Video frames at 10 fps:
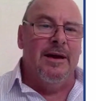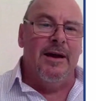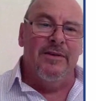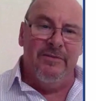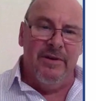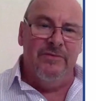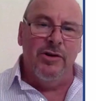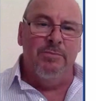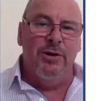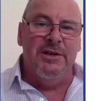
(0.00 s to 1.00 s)
The
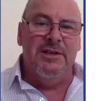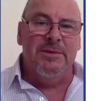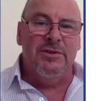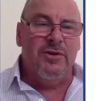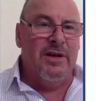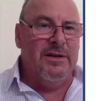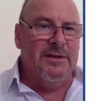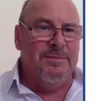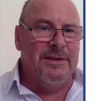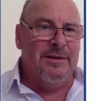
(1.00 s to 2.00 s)
fee-free apprenticeships and
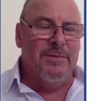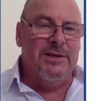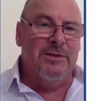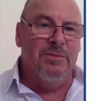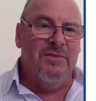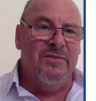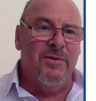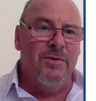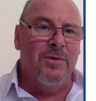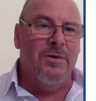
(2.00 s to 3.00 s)
traineeships that I mentioned
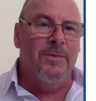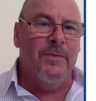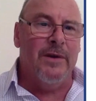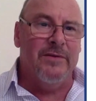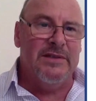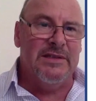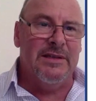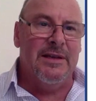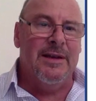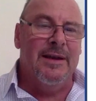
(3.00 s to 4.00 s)
before,
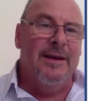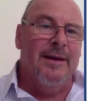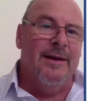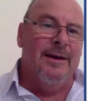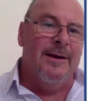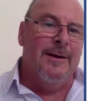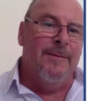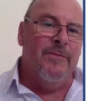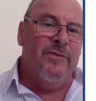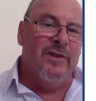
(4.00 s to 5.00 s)
obviously,
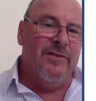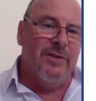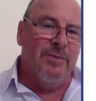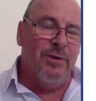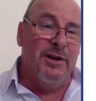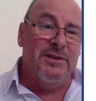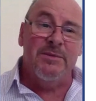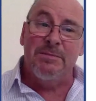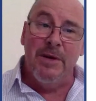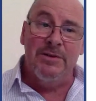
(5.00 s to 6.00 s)
fee-free
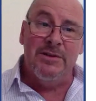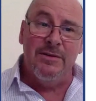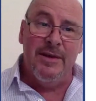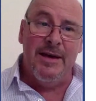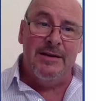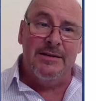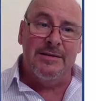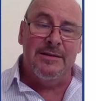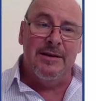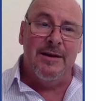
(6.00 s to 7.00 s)
apprenticeships, most of that
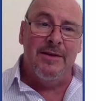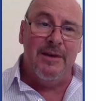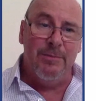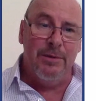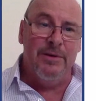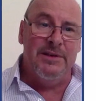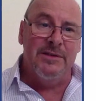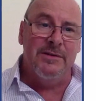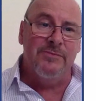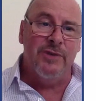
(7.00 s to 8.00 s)
the employers
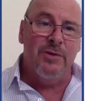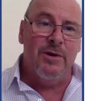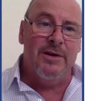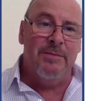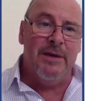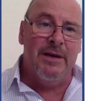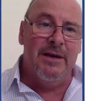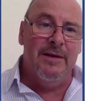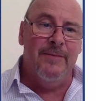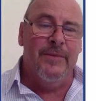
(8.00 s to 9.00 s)
are required to
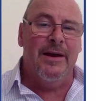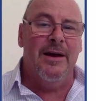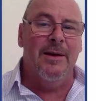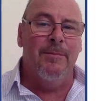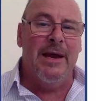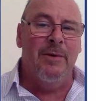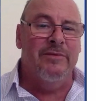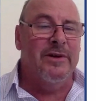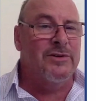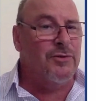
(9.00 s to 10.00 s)
pay.
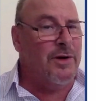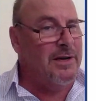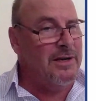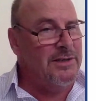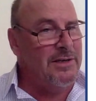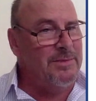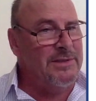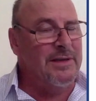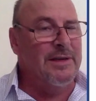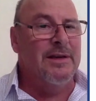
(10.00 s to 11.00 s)
However,
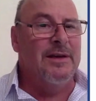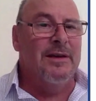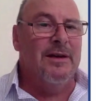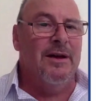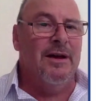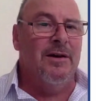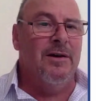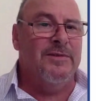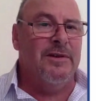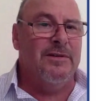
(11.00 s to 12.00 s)
traineeships,
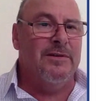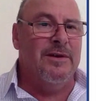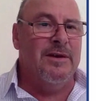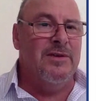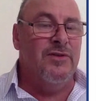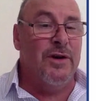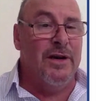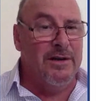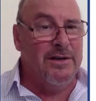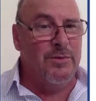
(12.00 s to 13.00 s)
often the
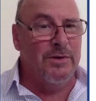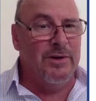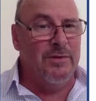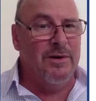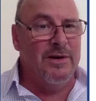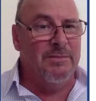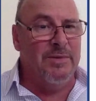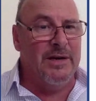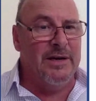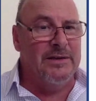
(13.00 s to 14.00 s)
trainees were required to
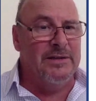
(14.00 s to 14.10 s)
pay.